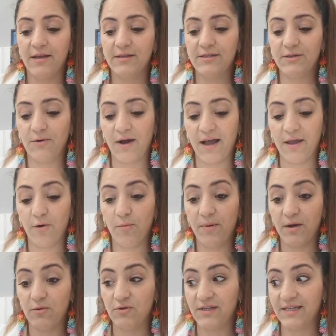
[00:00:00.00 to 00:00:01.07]
so I hope
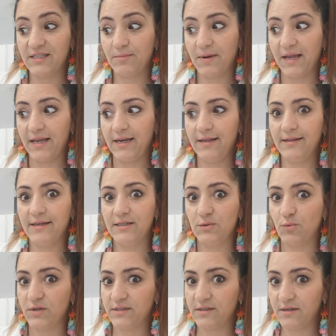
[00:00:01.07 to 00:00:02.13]
I could explain it. This
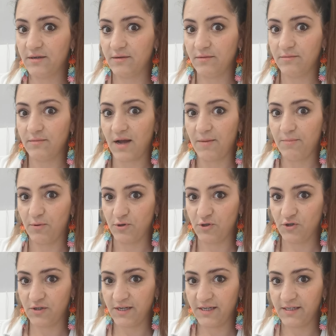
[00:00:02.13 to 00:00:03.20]
was the
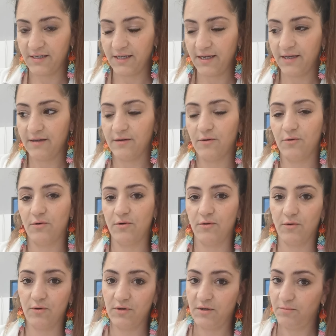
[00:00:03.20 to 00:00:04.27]
Appoggio technique
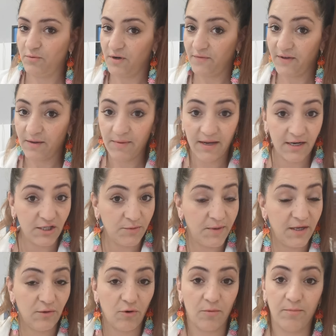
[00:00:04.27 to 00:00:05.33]
or the breathing
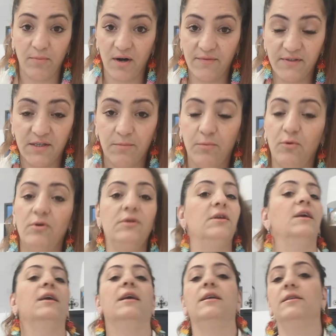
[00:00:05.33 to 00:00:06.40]
management or breath support.
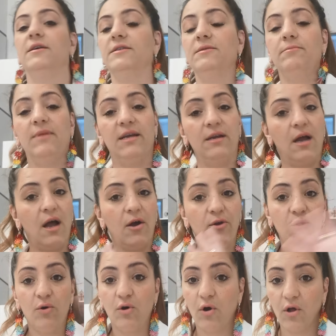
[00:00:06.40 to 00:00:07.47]
It doesn't matter how
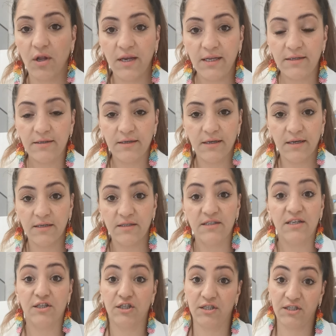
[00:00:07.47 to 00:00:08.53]
you call it, it's
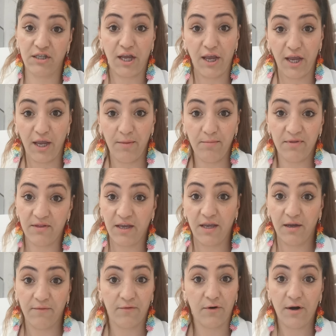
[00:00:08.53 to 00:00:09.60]
the same
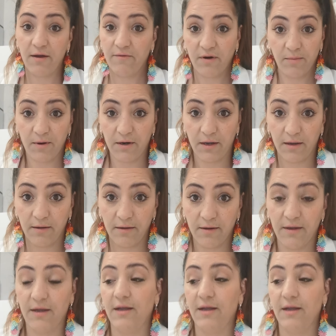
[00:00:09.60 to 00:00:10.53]
thing for everybody.